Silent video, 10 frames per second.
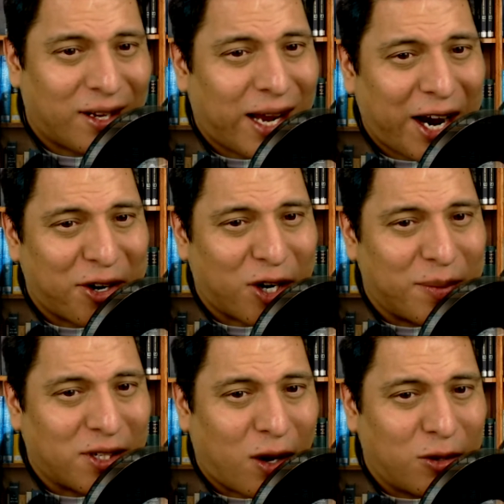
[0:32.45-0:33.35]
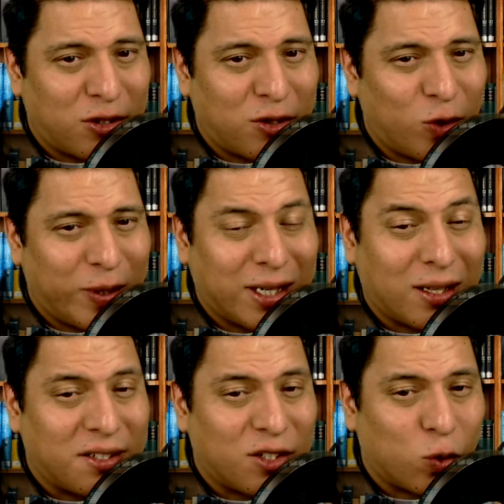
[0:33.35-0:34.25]
that hired him is also doing
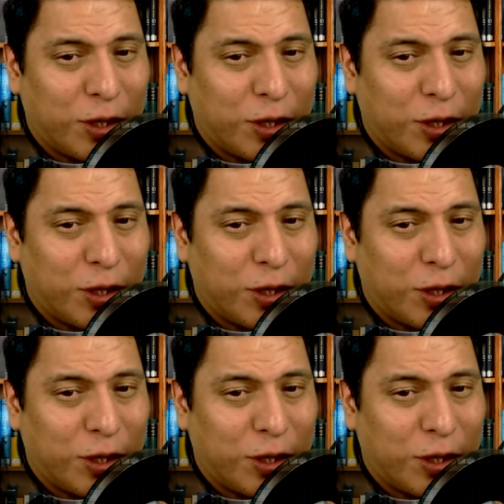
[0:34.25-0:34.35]
illicit